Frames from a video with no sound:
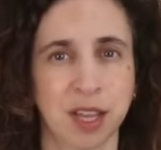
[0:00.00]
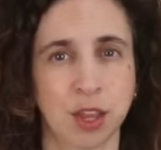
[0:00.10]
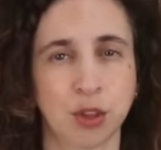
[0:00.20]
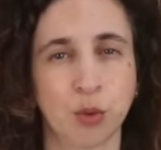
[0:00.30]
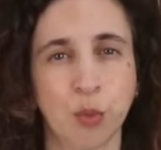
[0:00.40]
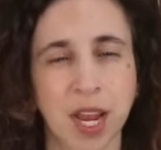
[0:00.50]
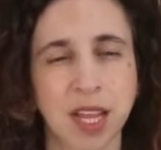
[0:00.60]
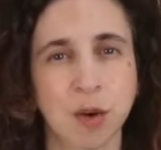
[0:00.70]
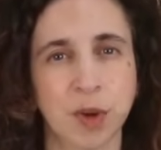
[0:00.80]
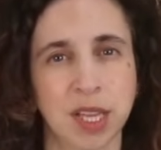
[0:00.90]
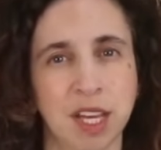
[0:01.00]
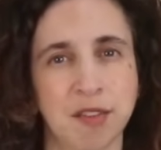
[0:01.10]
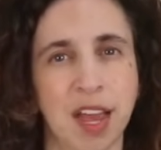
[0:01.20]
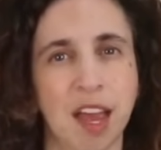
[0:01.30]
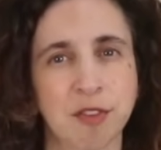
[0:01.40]
that the way that we
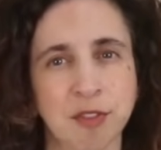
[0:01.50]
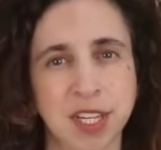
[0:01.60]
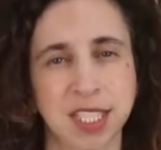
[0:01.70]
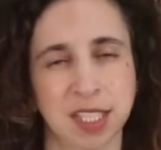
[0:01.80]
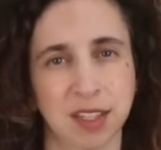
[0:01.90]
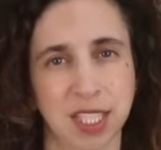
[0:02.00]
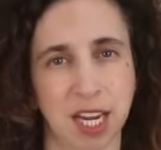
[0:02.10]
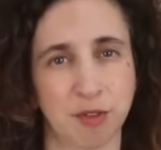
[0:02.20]
live every single day,